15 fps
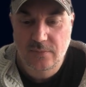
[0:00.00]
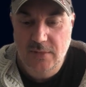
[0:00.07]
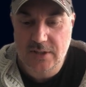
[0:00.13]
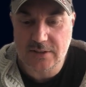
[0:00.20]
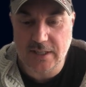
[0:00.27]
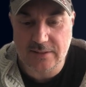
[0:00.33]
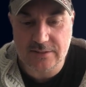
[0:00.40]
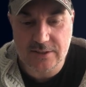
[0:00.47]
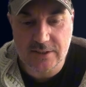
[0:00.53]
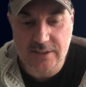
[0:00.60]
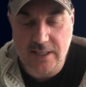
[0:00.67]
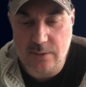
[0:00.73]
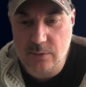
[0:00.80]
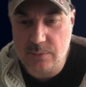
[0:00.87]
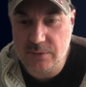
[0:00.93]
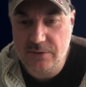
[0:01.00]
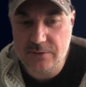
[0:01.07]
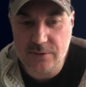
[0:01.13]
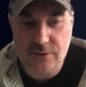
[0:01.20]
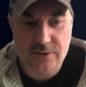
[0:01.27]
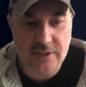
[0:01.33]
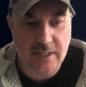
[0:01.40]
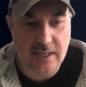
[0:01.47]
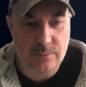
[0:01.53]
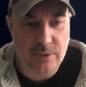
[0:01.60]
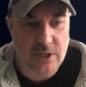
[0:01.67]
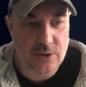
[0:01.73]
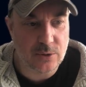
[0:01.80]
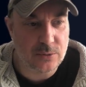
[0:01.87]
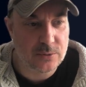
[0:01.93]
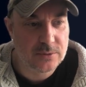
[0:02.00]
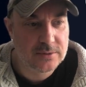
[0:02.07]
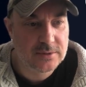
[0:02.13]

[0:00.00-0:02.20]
because I haven't done that one before, so that'd be cool.